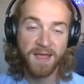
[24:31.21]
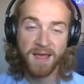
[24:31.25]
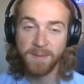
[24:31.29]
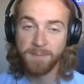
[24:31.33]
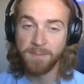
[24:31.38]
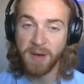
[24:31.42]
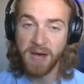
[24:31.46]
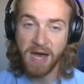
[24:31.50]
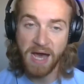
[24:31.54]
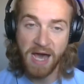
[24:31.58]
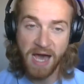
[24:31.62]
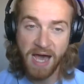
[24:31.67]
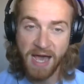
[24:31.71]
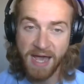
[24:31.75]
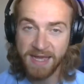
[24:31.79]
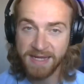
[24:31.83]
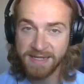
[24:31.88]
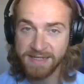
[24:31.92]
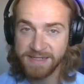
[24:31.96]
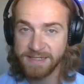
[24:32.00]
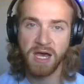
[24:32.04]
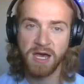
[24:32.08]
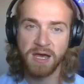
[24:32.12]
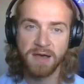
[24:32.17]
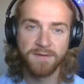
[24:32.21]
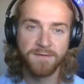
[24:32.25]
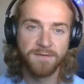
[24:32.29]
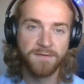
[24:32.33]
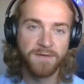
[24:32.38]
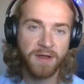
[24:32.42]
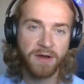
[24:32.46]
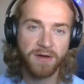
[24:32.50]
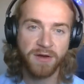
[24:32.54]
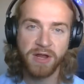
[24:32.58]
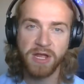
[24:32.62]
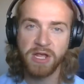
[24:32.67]
behind a
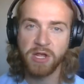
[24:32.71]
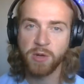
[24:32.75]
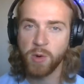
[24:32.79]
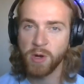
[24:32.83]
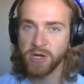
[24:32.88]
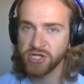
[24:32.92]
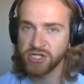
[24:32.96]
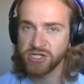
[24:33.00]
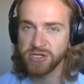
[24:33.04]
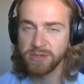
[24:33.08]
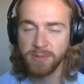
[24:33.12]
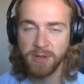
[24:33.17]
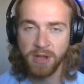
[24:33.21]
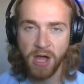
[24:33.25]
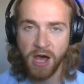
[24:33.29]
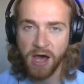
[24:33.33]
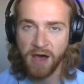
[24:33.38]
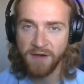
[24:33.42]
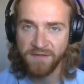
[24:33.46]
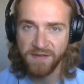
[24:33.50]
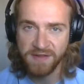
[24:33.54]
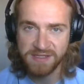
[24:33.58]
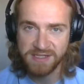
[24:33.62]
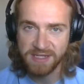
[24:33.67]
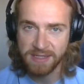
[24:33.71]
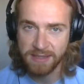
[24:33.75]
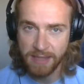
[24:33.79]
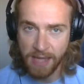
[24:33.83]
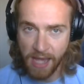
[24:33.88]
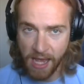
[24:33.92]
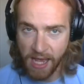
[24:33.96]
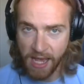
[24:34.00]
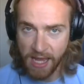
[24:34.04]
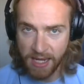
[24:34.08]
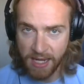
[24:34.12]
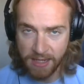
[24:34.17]
very questionable offensive
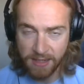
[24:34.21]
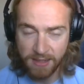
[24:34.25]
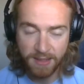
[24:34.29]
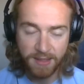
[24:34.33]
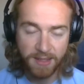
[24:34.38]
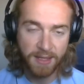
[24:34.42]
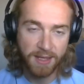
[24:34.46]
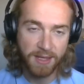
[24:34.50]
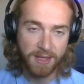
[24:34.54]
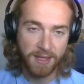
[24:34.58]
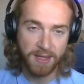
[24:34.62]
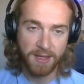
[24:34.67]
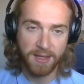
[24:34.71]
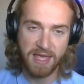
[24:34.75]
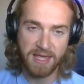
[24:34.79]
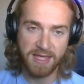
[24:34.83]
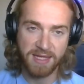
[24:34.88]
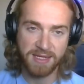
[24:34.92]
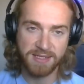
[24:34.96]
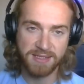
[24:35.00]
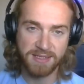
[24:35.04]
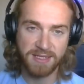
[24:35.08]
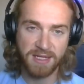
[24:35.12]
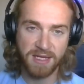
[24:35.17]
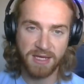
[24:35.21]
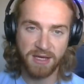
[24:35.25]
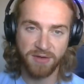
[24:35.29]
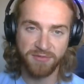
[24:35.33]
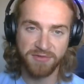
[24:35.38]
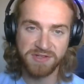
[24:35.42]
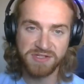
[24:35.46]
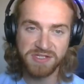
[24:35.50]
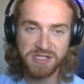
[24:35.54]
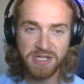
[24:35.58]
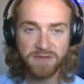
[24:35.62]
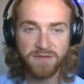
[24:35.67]
line and a
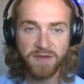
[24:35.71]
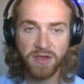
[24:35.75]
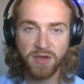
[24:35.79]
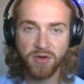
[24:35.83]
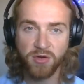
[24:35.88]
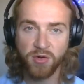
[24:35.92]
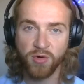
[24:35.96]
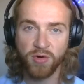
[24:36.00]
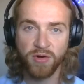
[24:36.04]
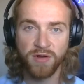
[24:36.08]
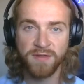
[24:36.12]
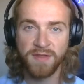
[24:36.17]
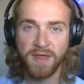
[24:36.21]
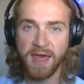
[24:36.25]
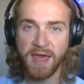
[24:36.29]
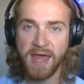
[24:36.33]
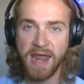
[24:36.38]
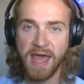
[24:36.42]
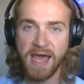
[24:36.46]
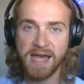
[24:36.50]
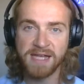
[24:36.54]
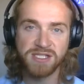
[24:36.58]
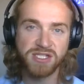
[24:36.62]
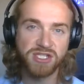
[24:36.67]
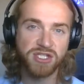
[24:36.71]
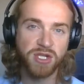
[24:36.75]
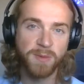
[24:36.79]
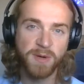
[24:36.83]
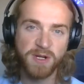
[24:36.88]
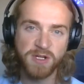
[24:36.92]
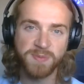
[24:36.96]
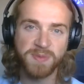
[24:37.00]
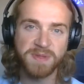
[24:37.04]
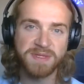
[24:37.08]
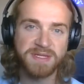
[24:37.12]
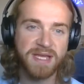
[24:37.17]
receiving core that has so
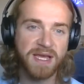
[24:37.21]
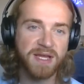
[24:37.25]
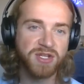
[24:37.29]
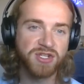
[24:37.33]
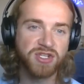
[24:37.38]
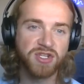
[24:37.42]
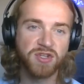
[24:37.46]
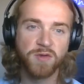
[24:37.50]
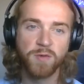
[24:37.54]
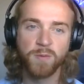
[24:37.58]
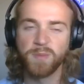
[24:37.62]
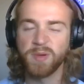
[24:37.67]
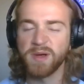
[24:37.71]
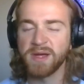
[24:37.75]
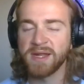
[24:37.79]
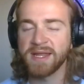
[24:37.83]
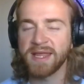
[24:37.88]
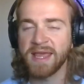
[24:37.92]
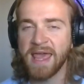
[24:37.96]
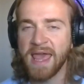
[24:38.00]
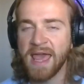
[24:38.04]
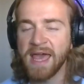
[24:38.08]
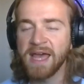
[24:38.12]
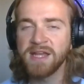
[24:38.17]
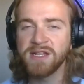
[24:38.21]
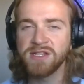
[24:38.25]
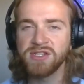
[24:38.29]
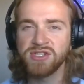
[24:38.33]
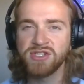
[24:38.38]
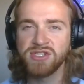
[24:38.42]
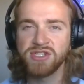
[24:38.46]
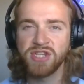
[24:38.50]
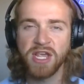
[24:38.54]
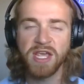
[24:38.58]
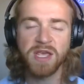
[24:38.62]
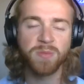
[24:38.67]
much potential. But can
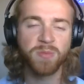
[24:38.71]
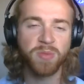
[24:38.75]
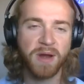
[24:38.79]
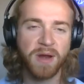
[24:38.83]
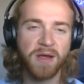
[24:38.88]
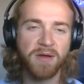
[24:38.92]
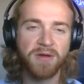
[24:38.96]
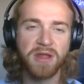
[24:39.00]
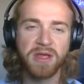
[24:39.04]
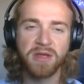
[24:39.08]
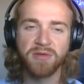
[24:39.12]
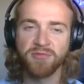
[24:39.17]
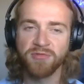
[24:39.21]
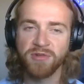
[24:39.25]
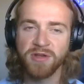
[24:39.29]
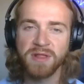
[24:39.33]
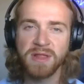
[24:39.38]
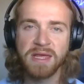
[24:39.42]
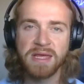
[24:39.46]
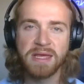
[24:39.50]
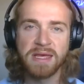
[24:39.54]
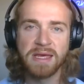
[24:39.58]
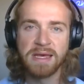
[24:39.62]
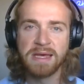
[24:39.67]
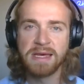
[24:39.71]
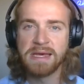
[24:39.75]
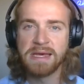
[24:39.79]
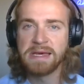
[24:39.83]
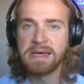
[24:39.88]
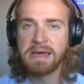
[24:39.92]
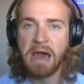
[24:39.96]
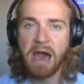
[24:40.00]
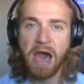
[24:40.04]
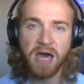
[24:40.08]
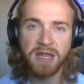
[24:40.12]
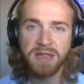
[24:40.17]
Jake Browning really
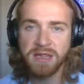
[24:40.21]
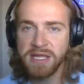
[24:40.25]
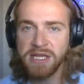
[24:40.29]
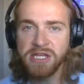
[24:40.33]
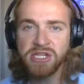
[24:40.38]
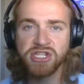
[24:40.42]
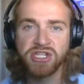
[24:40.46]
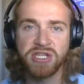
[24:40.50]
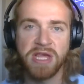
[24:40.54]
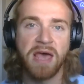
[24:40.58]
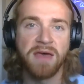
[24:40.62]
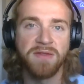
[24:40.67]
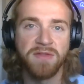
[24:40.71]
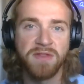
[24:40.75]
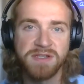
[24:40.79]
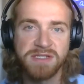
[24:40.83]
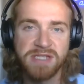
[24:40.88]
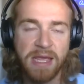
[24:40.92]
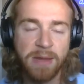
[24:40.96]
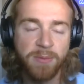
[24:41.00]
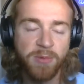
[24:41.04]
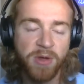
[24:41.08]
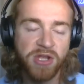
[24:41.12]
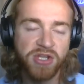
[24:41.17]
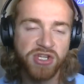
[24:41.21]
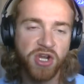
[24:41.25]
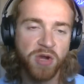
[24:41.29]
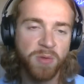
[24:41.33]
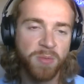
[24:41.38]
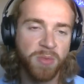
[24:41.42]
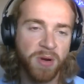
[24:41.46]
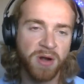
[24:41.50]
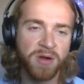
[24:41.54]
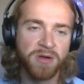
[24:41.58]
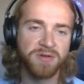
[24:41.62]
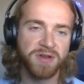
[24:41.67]
unleash that the same way Joe
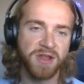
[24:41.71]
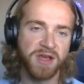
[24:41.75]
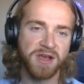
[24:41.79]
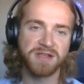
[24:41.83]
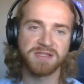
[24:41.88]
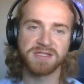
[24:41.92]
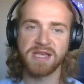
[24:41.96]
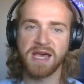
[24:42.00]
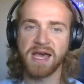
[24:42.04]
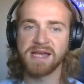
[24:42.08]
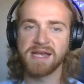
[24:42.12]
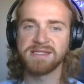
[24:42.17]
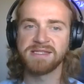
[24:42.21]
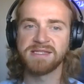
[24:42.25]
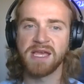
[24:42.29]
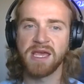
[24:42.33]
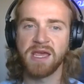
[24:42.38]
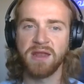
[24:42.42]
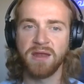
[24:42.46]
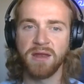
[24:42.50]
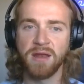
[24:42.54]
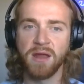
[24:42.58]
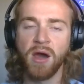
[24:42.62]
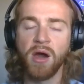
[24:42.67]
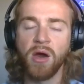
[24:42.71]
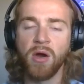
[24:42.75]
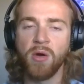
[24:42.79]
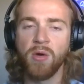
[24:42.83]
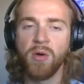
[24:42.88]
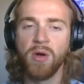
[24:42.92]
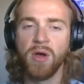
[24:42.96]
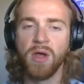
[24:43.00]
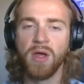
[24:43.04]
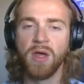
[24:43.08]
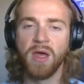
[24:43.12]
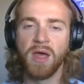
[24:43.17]
Burrow does? I say
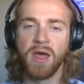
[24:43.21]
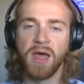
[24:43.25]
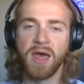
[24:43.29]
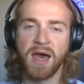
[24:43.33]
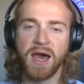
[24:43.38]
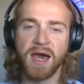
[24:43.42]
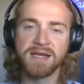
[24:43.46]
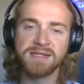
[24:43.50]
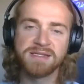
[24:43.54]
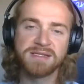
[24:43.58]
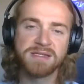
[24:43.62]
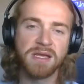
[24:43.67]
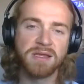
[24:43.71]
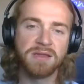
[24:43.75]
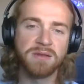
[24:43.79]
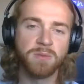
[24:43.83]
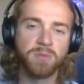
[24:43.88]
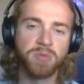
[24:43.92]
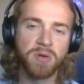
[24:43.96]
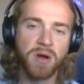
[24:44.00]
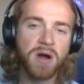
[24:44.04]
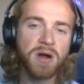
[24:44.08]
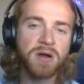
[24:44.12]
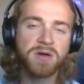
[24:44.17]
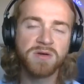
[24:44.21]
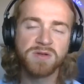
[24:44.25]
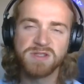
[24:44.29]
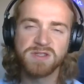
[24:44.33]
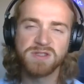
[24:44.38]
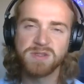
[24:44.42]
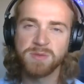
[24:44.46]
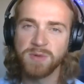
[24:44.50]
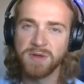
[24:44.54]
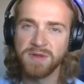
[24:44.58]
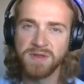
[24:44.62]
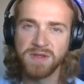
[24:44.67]
no. I say the
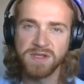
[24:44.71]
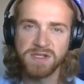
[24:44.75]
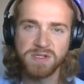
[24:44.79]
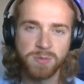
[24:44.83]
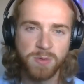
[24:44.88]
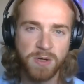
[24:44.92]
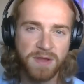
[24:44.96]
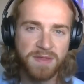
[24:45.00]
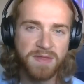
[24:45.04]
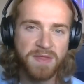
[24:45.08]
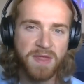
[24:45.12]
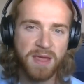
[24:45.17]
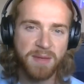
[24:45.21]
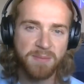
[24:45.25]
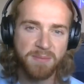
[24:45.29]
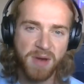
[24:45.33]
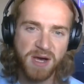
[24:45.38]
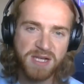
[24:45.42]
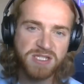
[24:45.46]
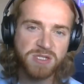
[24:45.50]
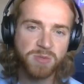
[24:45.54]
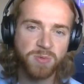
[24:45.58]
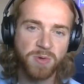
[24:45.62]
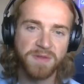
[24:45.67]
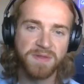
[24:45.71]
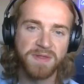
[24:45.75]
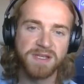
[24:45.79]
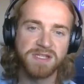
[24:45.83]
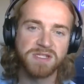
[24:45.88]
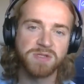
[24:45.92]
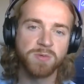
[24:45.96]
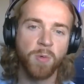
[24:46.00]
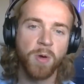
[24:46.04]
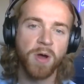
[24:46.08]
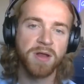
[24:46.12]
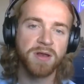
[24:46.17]
Broncos win this one. They must win
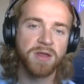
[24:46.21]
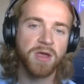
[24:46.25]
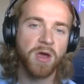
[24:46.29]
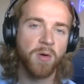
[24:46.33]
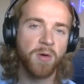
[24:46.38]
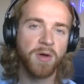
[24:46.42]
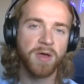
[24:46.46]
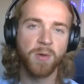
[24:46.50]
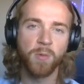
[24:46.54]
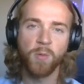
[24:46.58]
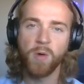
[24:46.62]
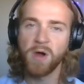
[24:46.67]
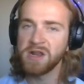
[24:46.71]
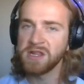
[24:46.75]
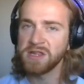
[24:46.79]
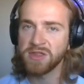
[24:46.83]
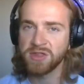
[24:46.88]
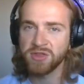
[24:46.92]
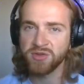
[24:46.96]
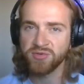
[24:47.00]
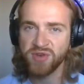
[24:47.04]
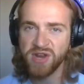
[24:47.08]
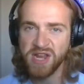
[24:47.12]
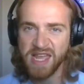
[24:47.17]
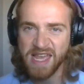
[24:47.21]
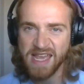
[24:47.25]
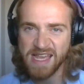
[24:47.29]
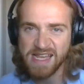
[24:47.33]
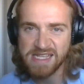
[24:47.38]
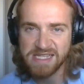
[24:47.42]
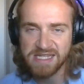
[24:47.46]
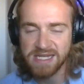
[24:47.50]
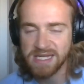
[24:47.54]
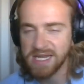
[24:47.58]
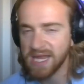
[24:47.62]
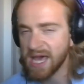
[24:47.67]
this one. Going 1-3
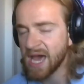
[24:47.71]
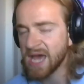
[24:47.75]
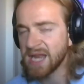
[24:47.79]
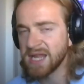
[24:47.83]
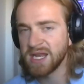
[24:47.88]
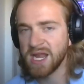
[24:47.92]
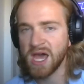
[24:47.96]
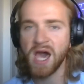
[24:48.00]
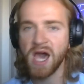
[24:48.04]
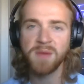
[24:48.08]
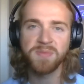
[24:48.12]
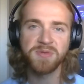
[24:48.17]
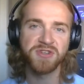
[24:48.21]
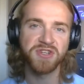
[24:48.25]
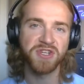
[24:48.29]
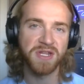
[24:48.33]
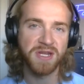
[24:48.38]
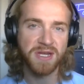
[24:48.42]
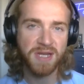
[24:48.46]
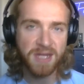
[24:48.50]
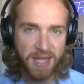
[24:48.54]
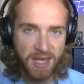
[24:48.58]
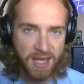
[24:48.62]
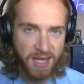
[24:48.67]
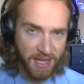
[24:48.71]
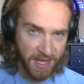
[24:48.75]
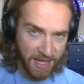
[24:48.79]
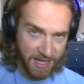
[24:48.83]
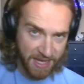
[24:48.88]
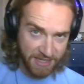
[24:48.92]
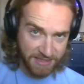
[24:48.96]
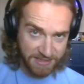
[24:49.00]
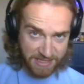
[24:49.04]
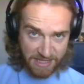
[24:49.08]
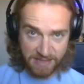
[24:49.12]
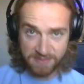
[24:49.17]
is not an option.
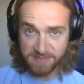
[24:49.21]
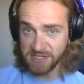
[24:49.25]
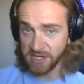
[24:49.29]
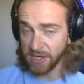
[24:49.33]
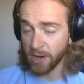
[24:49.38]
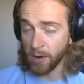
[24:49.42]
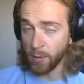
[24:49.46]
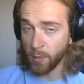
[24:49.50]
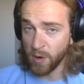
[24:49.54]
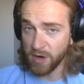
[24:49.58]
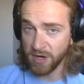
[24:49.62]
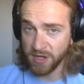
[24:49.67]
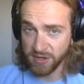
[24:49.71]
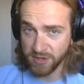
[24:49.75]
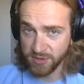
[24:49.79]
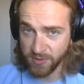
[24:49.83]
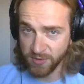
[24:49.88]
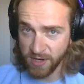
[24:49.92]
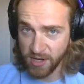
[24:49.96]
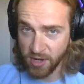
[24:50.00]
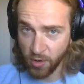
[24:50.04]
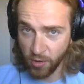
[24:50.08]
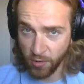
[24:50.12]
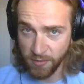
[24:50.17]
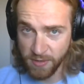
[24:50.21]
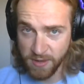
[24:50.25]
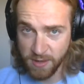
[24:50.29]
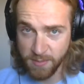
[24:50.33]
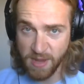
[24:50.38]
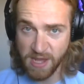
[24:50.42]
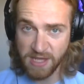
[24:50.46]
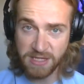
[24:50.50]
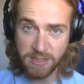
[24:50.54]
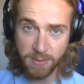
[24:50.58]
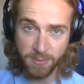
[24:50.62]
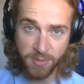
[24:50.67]
And teams that go 1-3 only
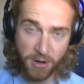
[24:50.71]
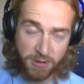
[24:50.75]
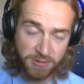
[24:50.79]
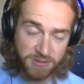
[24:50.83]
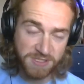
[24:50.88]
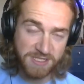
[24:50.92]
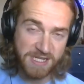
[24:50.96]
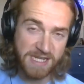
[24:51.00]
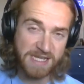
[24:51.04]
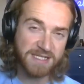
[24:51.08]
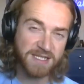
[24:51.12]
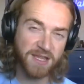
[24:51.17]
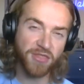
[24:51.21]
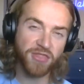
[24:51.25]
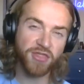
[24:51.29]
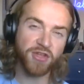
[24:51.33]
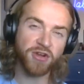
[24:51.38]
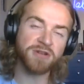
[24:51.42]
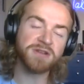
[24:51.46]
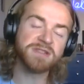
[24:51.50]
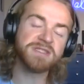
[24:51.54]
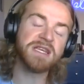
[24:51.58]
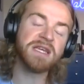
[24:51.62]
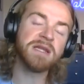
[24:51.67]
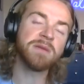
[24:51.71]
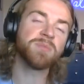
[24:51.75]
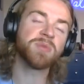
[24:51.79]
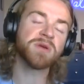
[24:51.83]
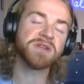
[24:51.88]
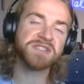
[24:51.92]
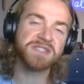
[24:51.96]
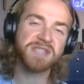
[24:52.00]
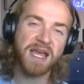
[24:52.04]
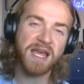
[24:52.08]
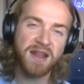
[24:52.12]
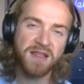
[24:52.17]
make the postseason
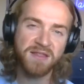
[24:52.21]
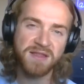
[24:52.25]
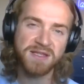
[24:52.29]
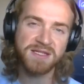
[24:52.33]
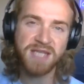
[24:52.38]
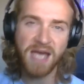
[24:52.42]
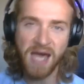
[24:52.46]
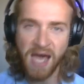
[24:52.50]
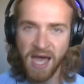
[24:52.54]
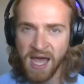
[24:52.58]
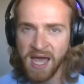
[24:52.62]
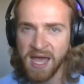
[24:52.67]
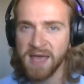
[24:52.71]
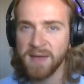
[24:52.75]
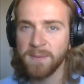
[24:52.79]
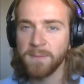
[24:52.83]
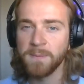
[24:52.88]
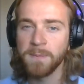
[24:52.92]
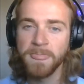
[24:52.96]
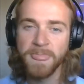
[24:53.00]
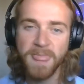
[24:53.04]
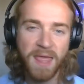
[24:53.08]
13% of the time.